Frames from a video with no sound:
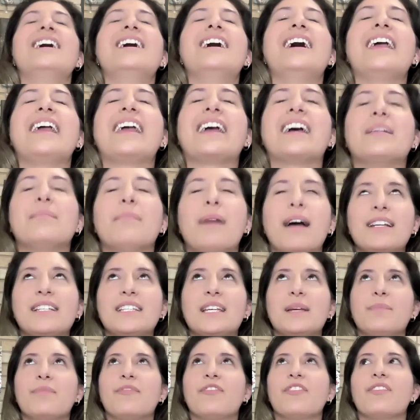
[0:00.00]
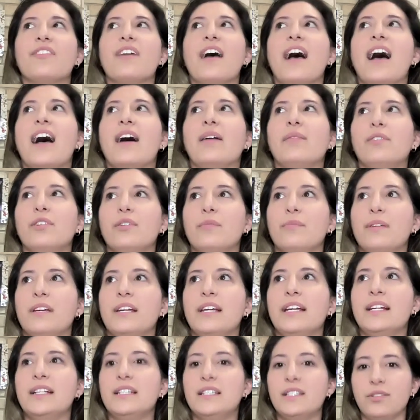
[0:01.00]
And my tip for that would
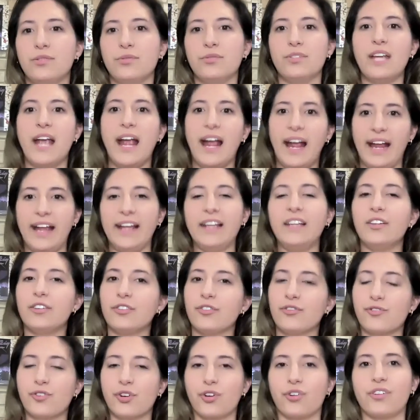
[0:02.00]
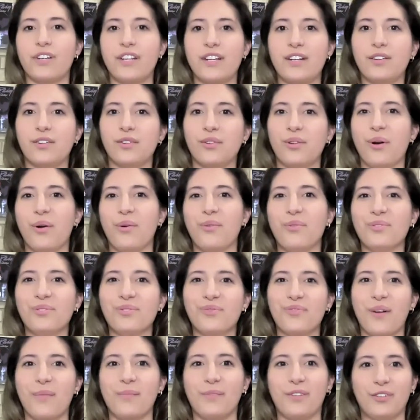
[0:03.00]
be to take your dirty clothes
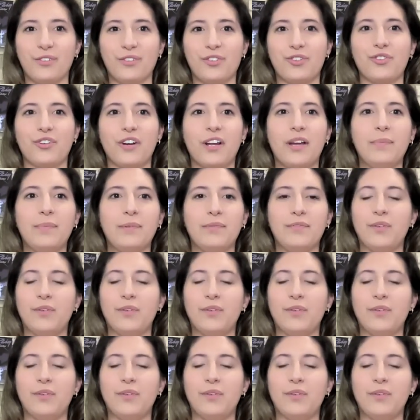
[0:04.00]
from your trip,